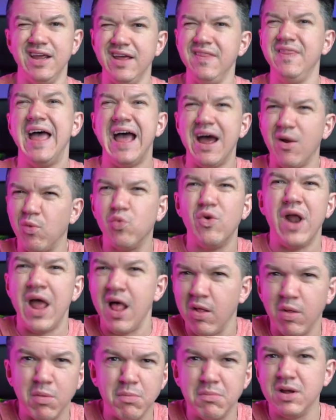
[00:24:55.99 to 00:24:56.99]
in that
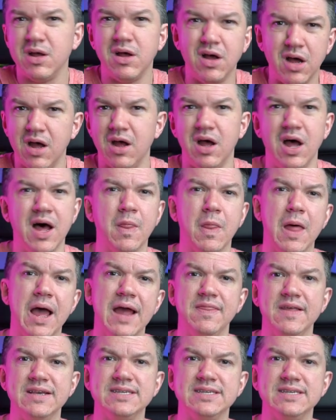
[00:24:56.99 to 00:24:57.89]
realm uh, online.